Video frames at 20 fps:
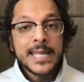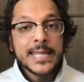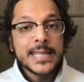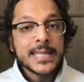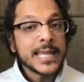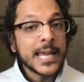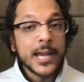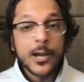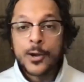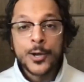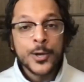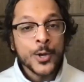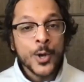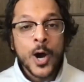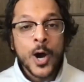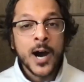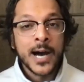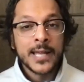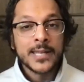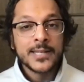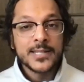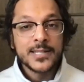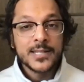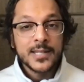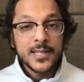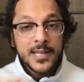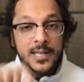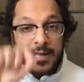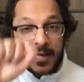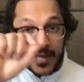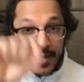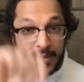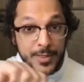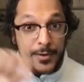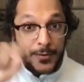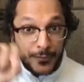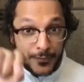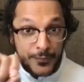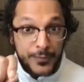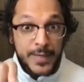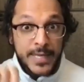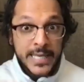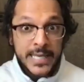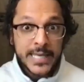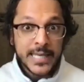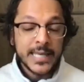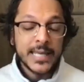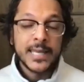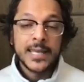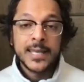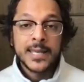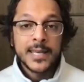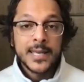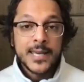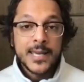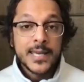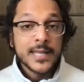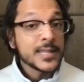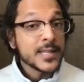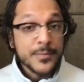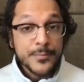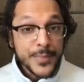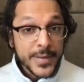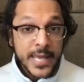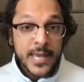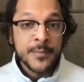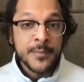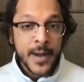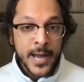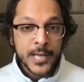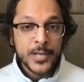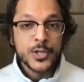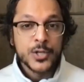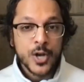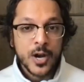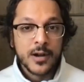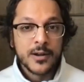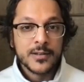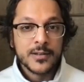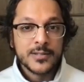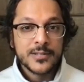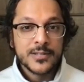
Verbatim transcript: they are not the V in the BMI chart.